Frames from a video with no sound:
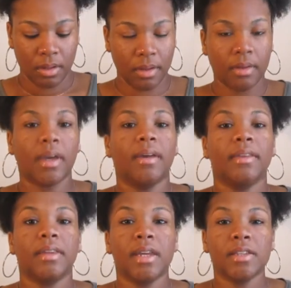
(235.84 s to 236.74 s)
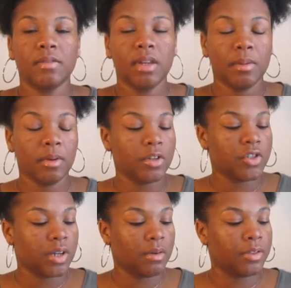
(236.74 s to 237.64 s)
Okay, the next one I want
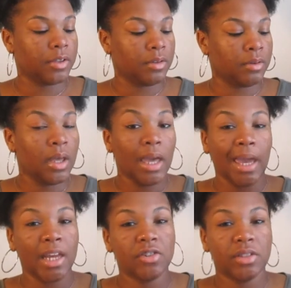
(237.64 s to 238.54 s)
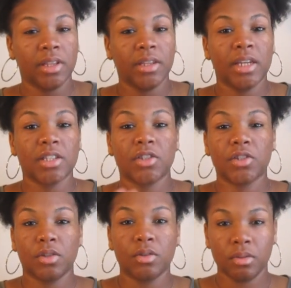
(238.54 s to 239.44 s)
to share with you, actually the
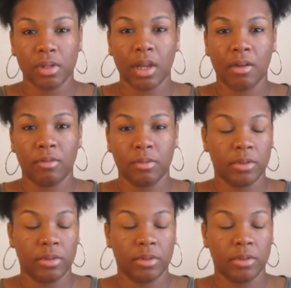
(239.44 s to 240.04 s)
next two that I,